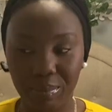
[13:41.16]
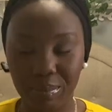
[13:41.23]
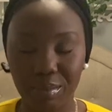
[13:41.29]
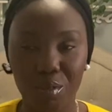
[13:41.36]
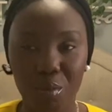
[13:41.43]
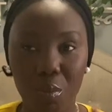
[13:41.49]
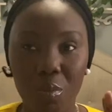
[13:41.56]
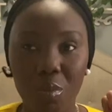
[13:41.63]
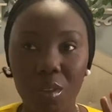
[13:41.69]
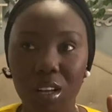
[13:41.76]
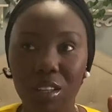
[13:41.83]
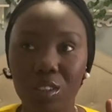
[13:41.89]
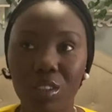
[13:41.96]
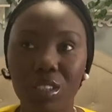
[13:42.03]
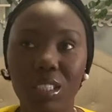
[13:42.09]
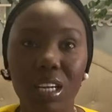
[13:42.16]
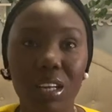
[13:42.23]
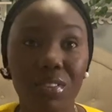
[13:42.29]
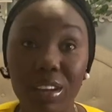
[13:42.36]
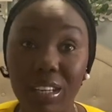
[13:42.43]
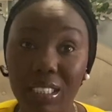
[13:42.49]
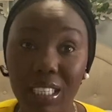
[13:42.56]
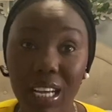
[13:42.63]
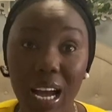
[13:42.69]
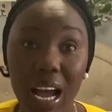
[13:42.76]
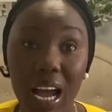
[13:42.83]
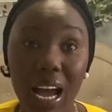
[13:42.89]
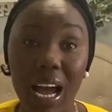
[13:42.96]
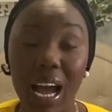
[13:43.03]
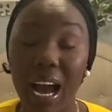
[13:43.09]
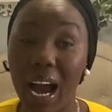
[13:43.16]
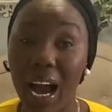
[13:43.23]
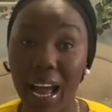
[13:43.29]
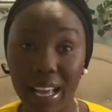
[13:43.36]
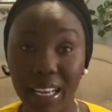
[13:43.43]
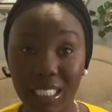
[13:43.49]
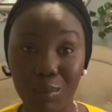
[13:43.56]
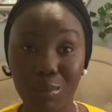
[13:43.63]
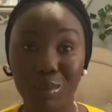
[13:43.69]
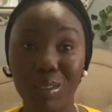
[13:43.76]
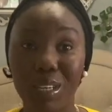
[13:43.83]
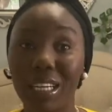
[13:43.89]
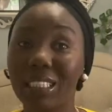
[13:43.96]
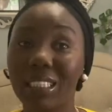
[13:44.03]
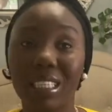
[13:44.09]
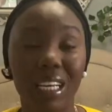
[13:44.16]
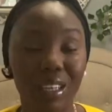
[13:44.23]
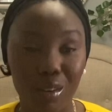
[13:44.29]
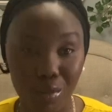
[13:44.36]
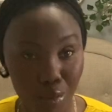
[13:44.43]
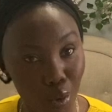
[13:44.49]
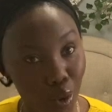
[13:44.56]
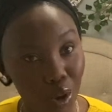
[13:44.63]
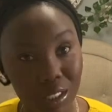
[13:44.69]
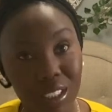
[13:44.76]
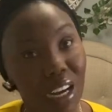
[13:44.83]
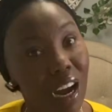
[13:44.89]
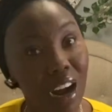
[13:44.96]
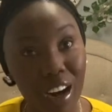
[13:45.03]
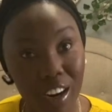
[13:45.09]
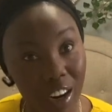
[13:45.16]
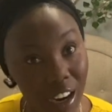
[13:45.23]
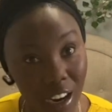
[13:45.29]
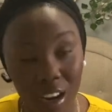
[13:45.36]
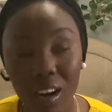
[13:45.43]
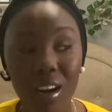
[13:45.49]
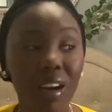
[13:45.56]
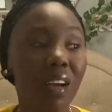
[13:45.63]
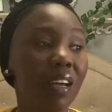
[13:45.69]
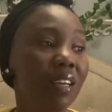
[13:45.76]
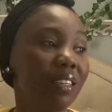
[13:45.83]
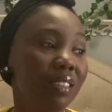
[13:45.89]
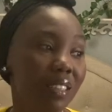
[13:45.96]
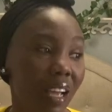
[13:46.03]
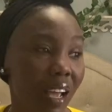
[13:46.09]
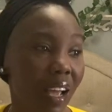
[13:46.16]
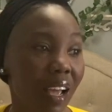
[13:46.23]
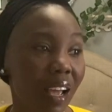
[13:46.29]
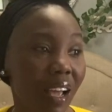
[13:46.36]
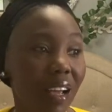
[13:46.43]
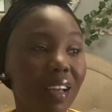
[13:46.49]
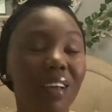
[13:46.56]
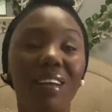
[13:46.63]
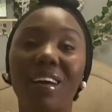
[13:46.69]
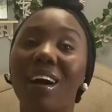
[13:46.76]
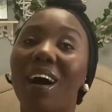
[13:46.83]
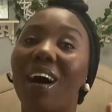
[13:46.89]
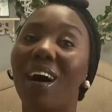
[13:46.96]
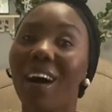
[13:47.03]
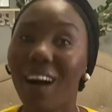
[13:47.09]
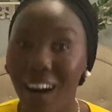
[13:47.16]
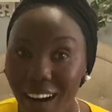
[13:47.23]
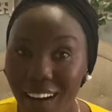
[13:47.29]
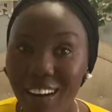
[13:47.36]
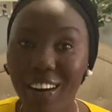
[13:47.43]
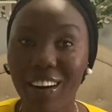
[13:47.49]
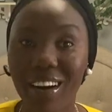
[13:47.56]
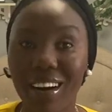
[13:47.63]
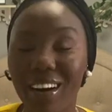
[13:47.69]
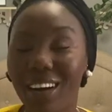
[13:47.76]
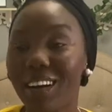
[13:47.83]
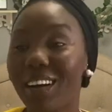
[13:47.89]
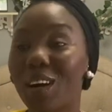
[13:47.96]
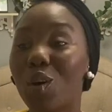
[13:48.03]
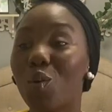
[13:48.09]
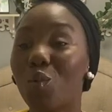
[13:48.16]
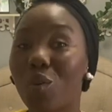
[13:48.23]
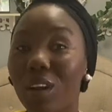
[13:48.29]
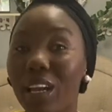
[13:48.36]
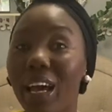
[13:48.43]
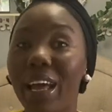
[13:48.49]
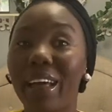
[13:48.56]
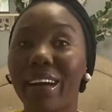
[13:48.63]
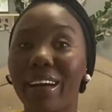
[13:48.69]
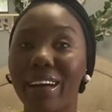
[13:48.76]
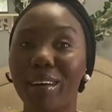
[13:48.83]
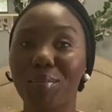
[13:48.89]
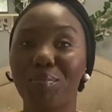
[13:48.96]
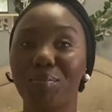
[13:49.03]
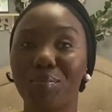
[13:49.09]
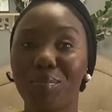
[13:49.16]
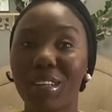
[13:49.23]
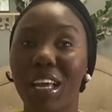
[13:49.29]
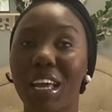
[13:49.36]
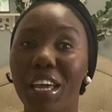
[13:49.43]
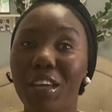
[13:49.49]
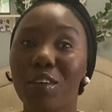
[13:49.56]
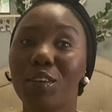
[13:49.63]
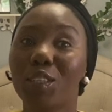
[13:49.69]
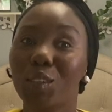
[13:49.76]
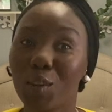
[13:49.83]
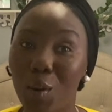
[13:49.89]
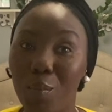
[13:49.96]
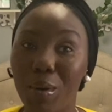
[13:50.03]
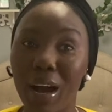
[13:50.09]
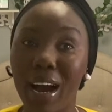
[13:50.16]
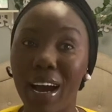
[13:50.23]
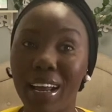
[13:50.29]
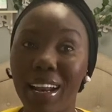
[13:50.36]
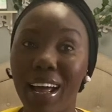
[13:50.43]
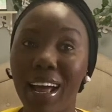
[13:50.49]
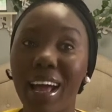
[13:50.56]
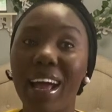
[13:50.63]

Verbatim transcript: Those are the things that I experienced, and of course, hunger. Yay, hunger will like hit you so bad